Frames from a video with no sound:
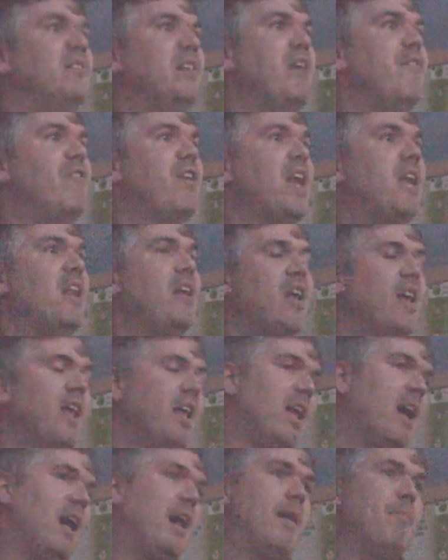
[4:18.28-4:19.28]
living in,
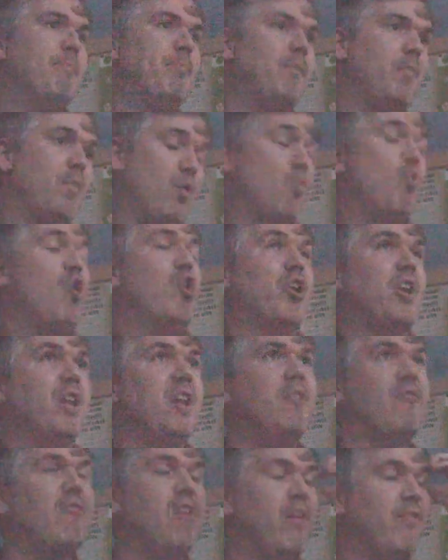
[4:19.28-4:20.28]
and working
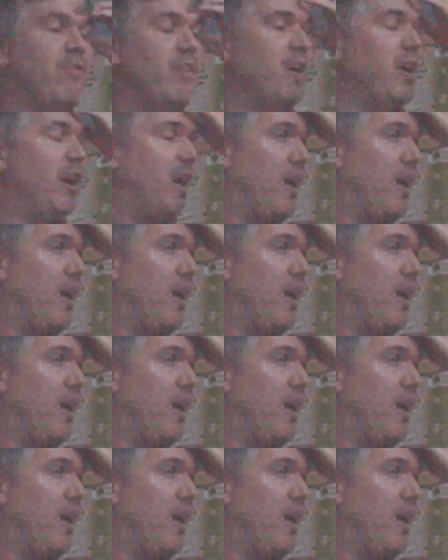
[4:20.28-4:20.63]
in rather.